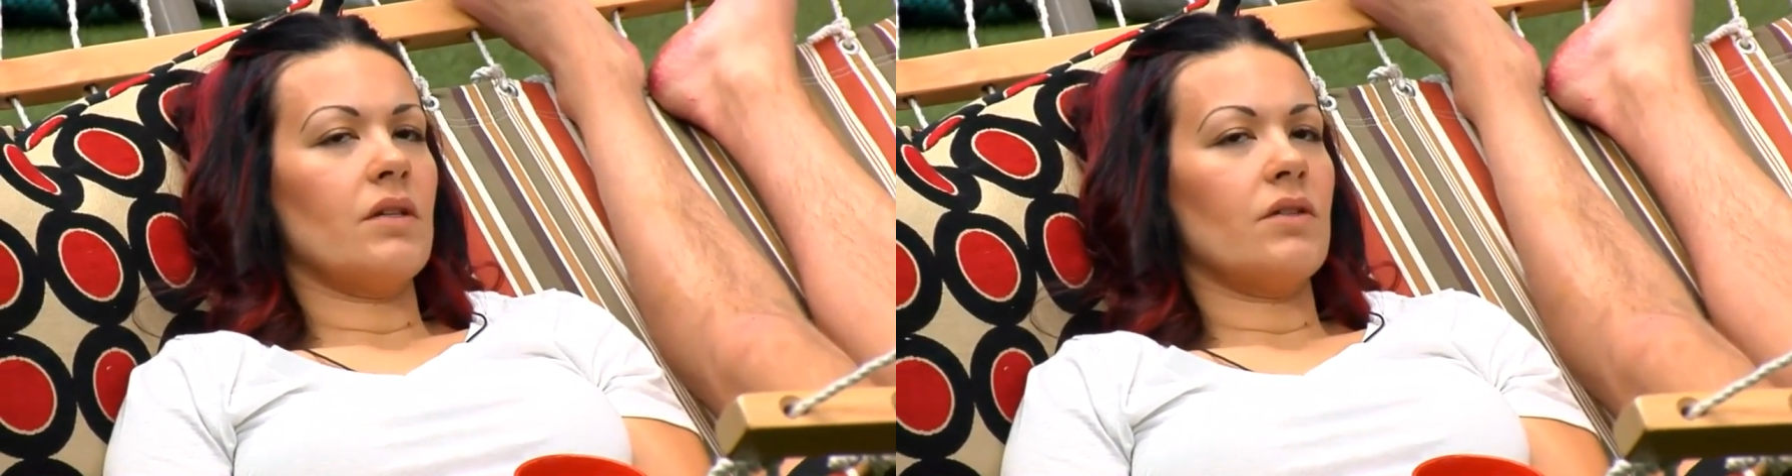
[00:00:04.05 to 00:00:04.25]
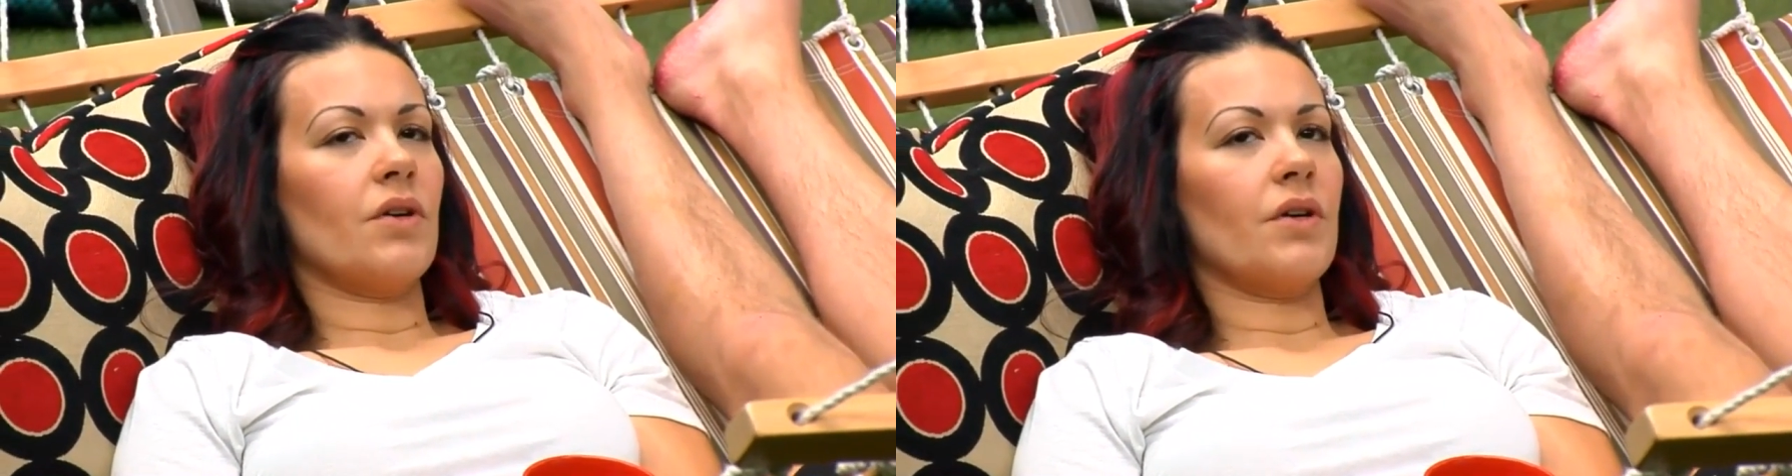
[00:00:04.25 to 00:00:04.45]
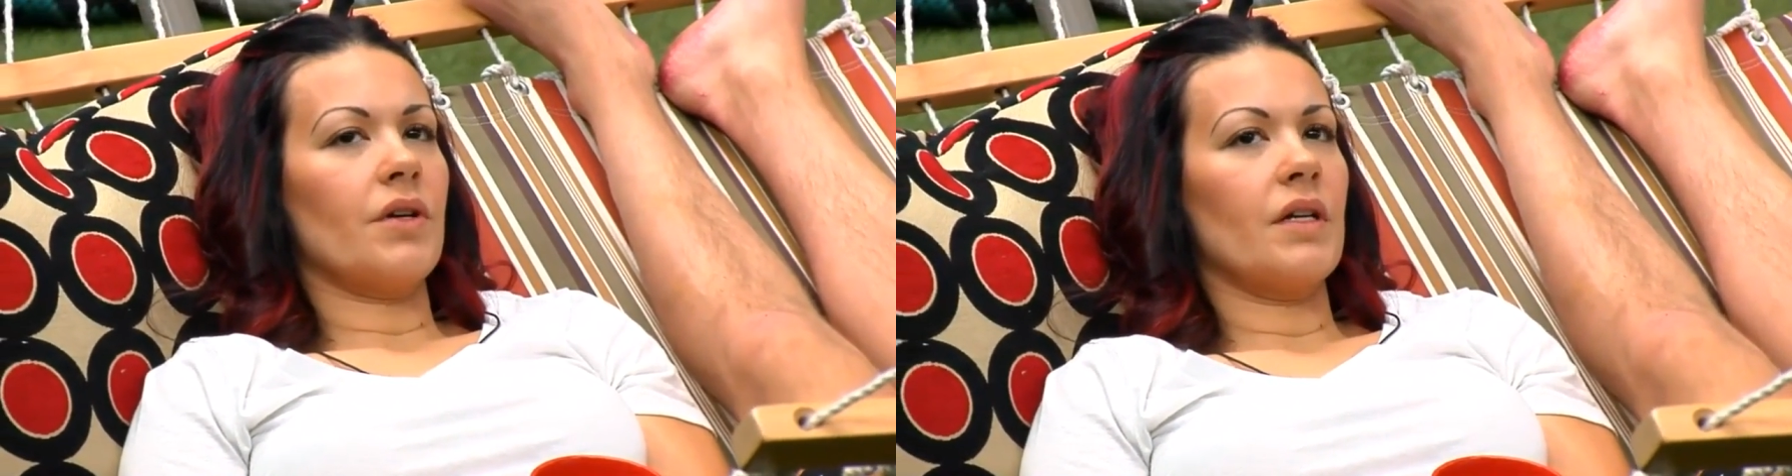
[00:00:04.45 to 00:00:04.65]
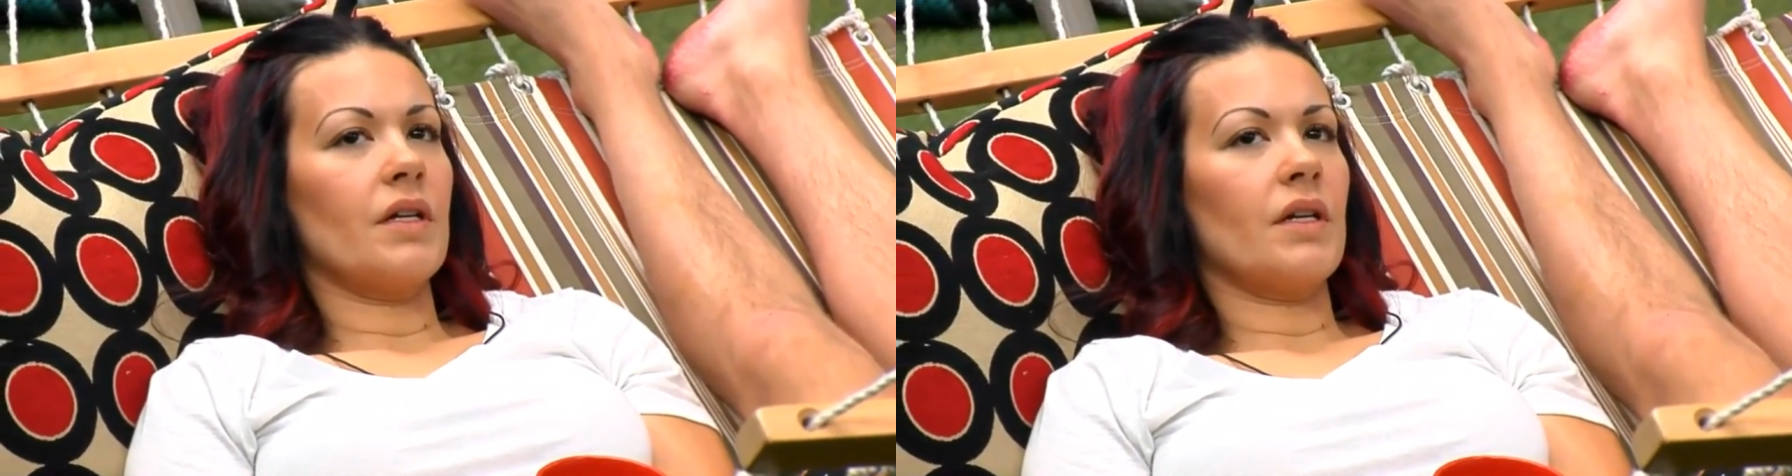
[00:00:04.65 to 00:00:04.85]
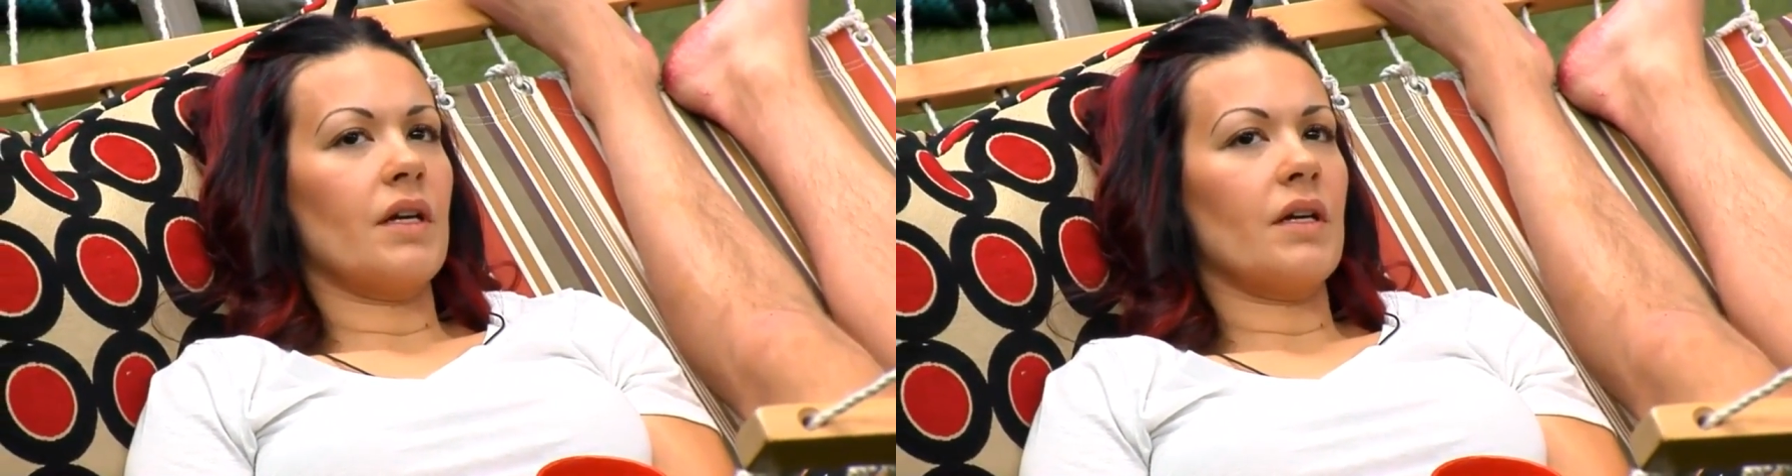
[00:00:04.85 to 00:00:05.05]
target,
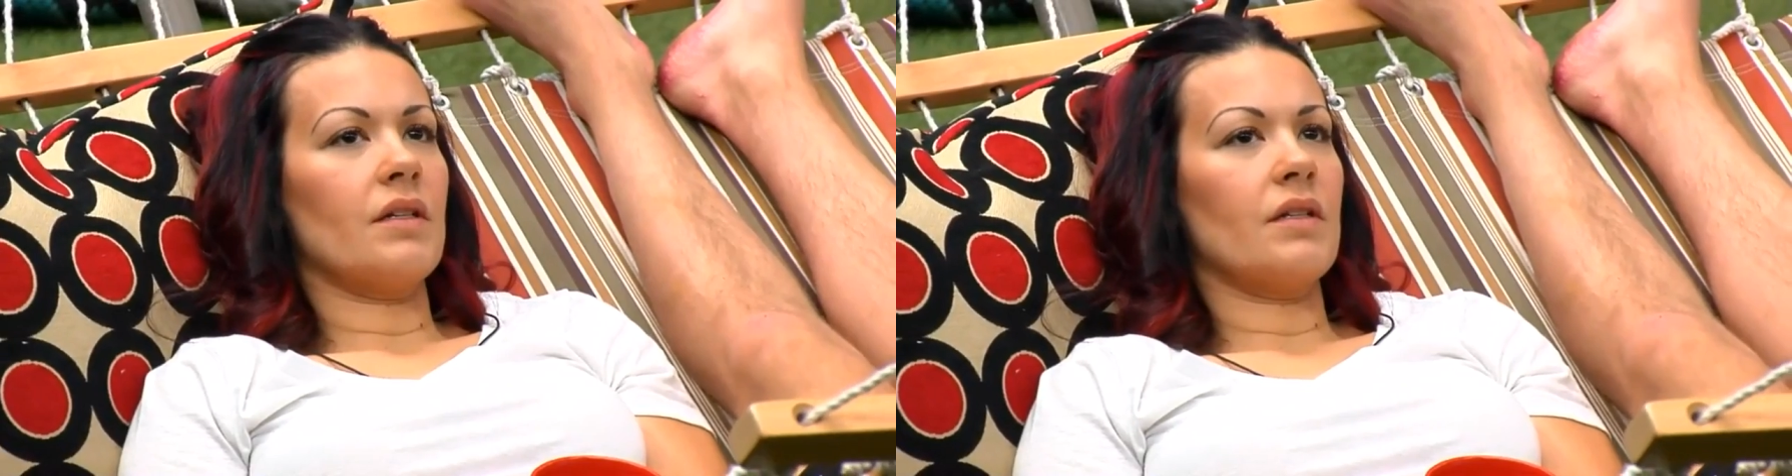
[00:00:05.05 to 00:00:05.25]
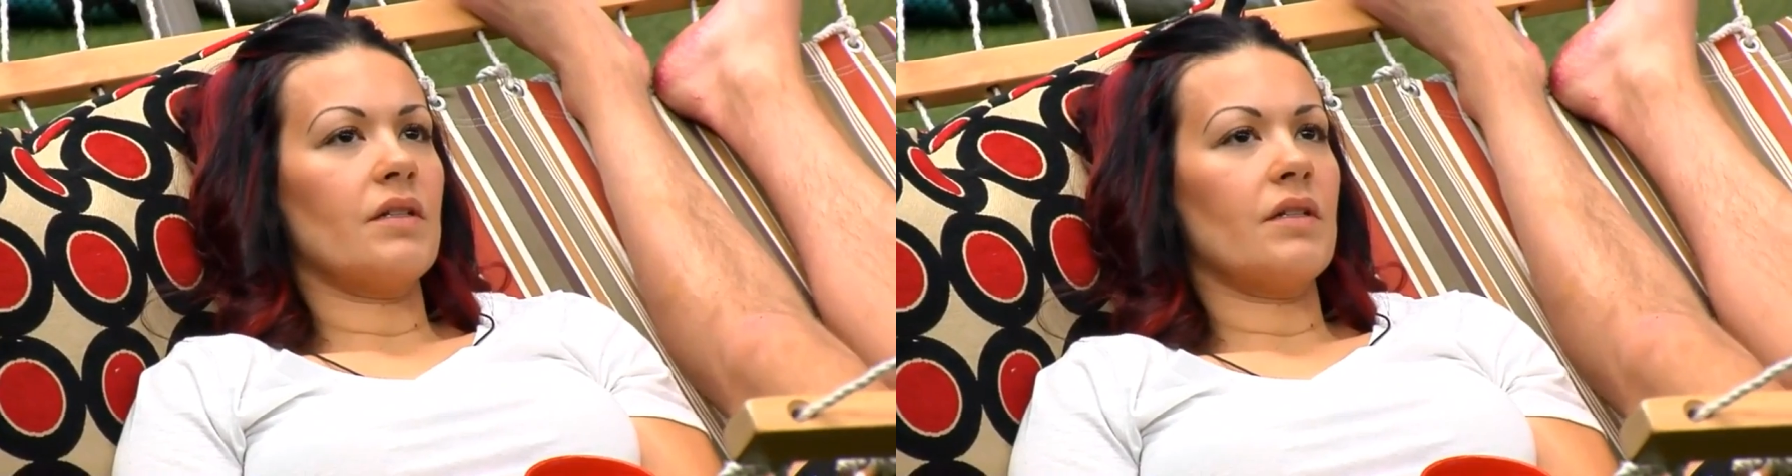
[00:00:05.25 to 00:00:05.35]
and...